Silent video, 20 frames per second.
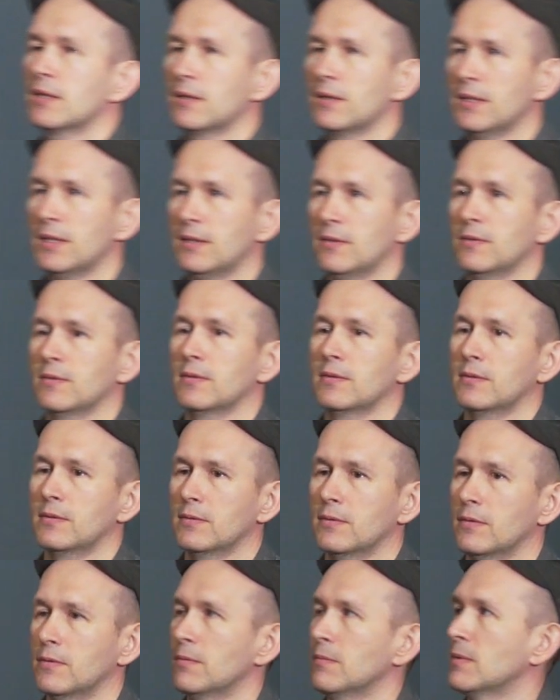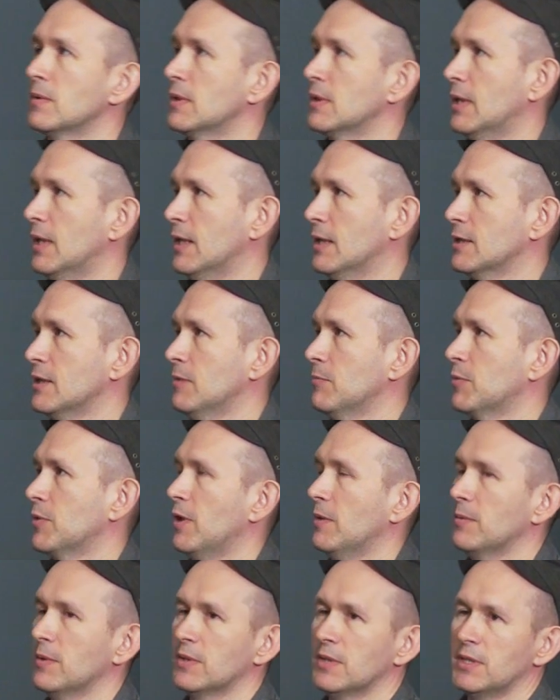lead to some
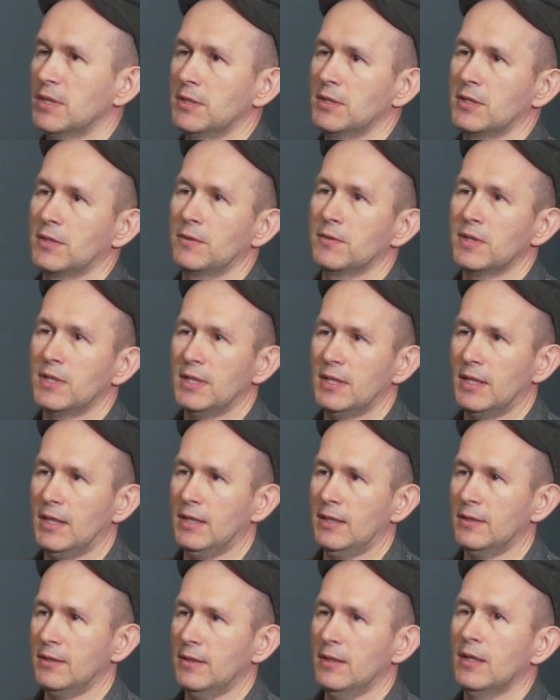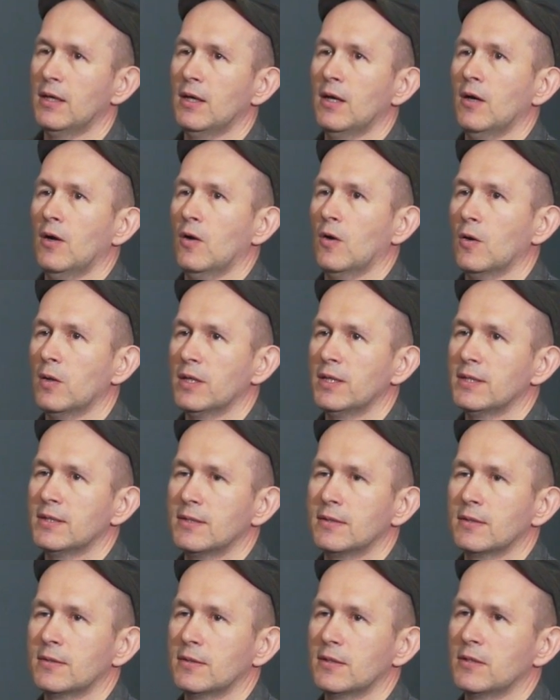problems, such as looking at all
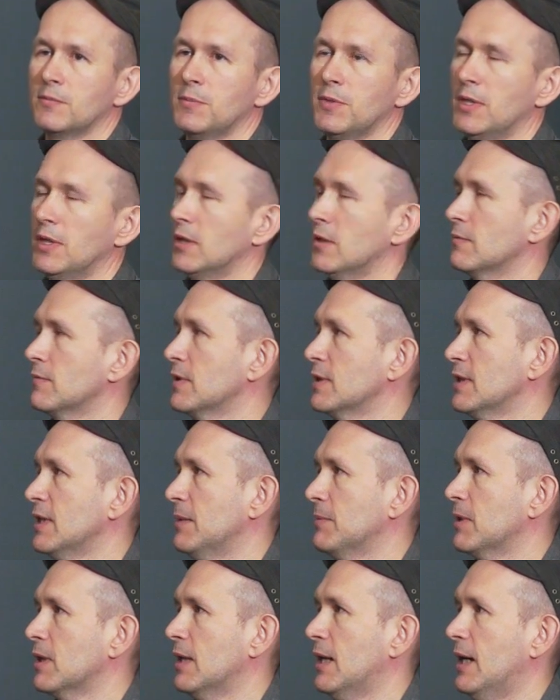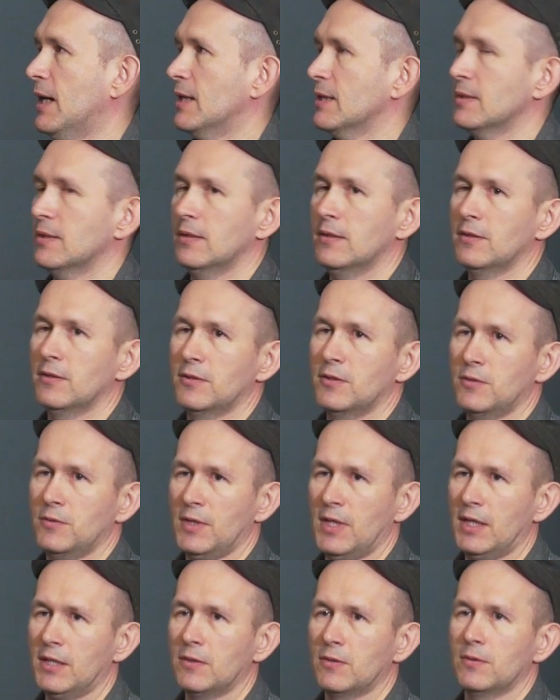instances being of the same class and
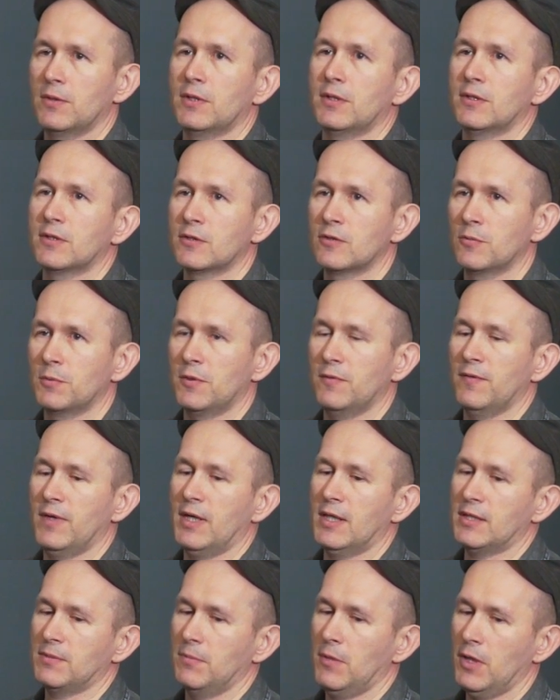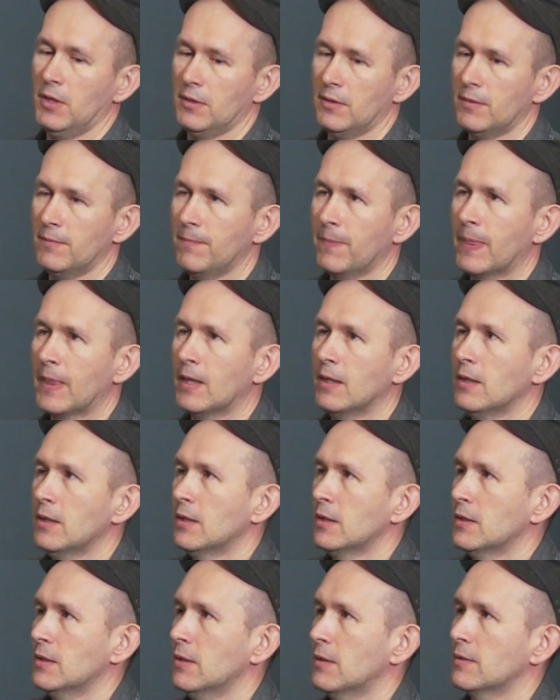trying to learn a supervised model.
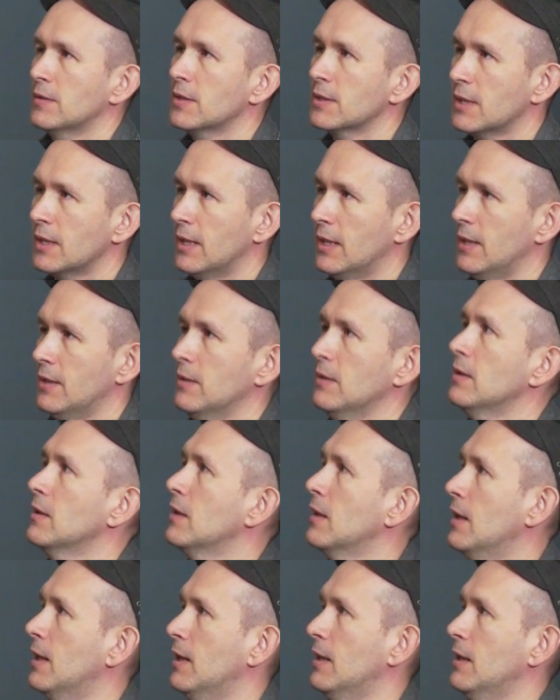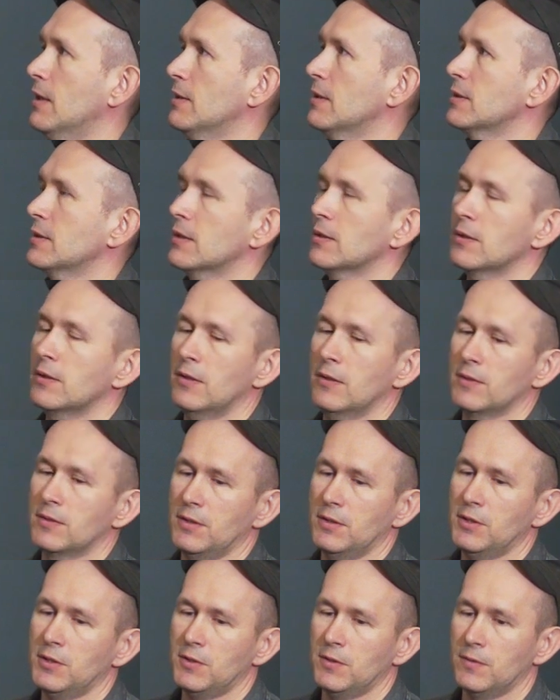So this can
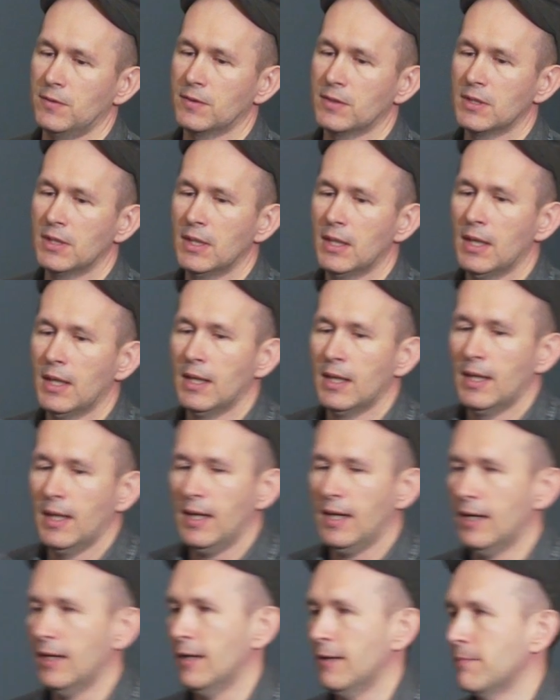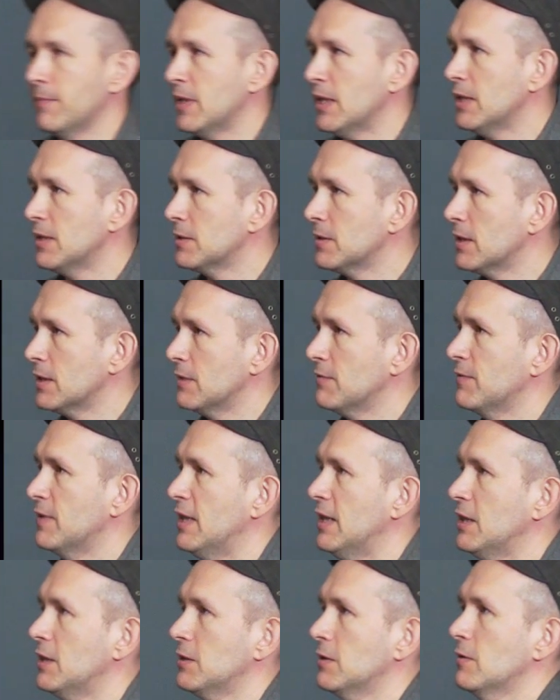cause issues. Iterative
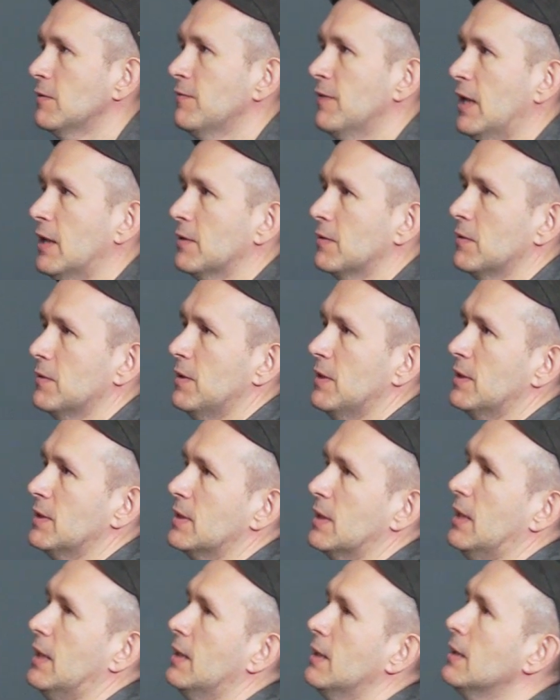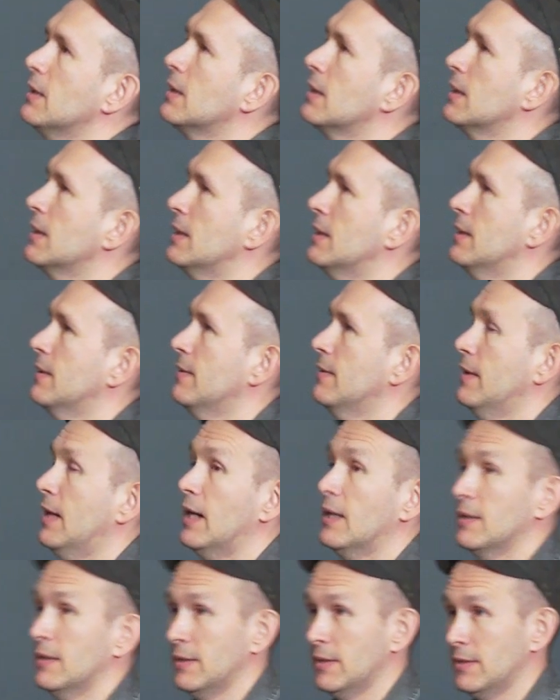nature of algorithms,
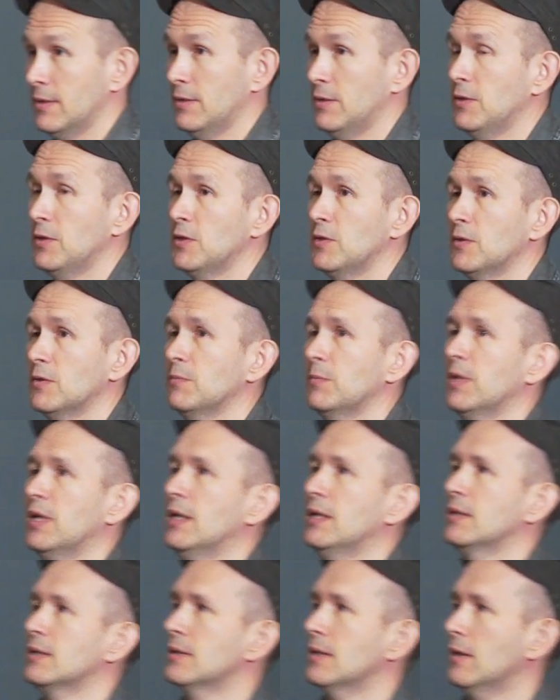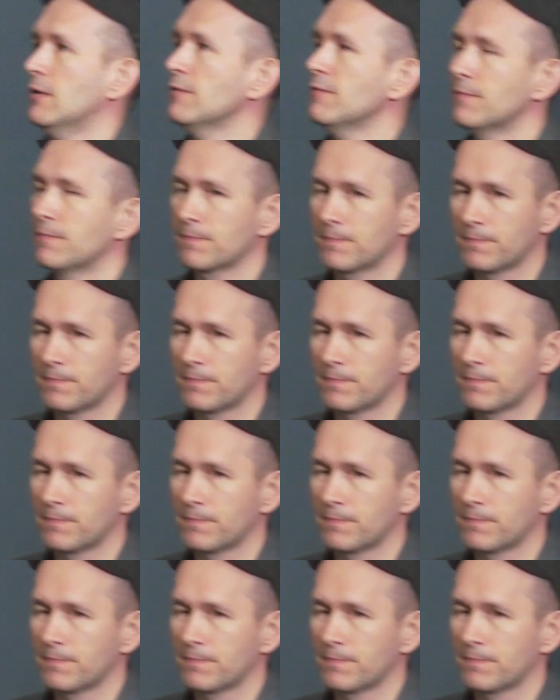that is an issue by itself,